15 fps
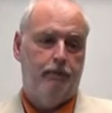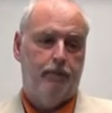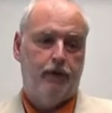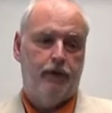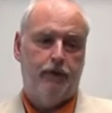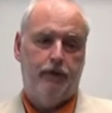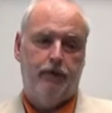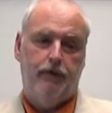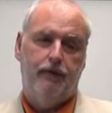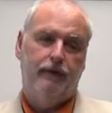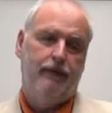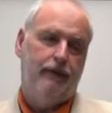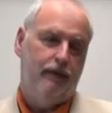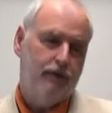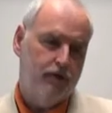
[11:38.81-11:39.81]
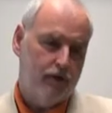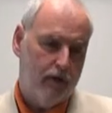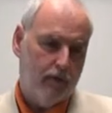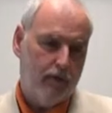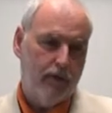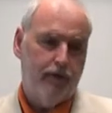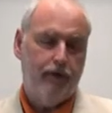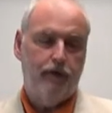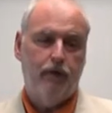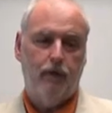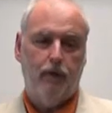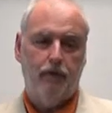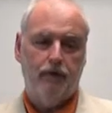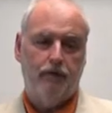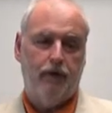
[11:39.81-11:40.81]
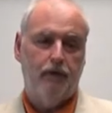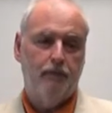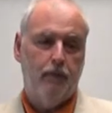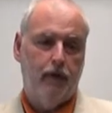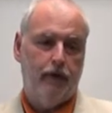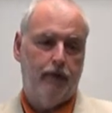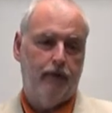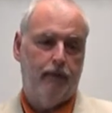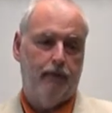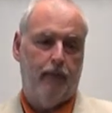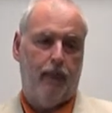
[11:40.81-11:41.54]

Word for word: But in general, I think you can always find money